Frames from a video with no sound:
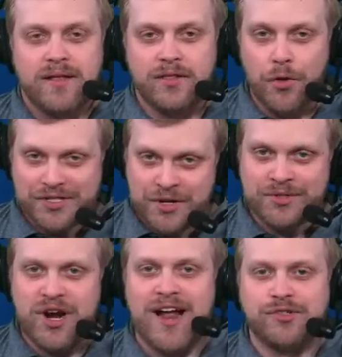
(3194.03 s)
Lewis Seen
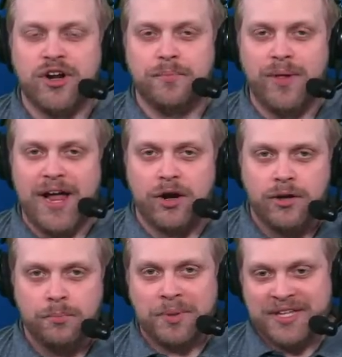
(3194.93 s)
was their highest graded player,
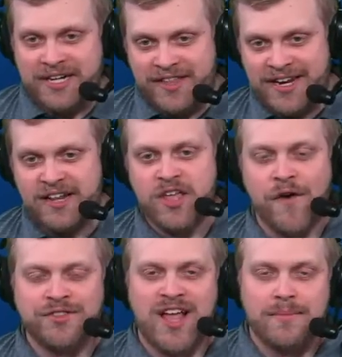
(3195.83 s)
but they, they needed the
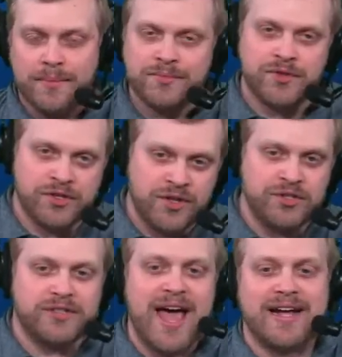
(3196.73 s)
offensive lineman, so they
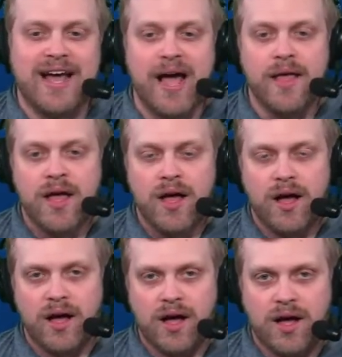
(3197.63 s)
took that guy.
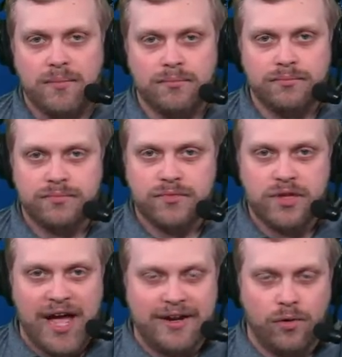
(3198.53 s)
Um,
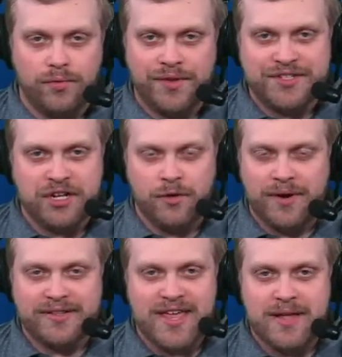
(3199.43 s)
I don't necessarily
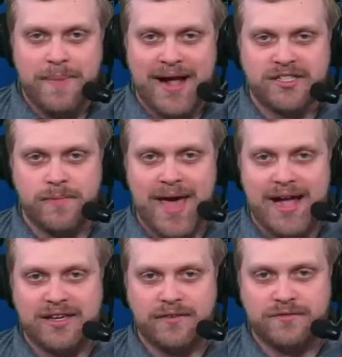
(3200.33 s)
want to take
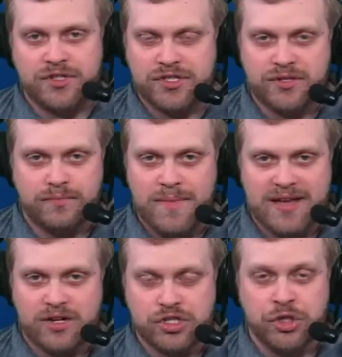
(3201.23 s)
back-to-back if just to
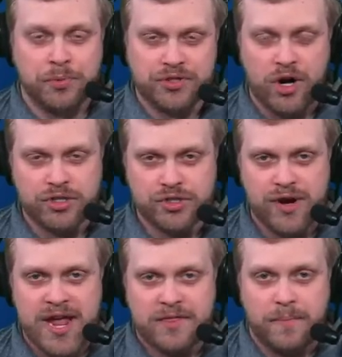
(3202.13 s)
make it a superstar
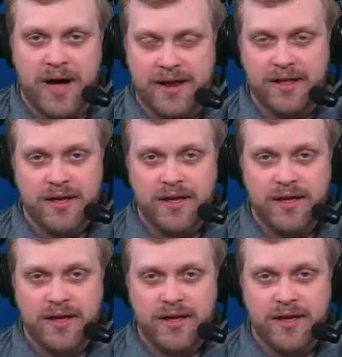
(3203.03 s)
strength, but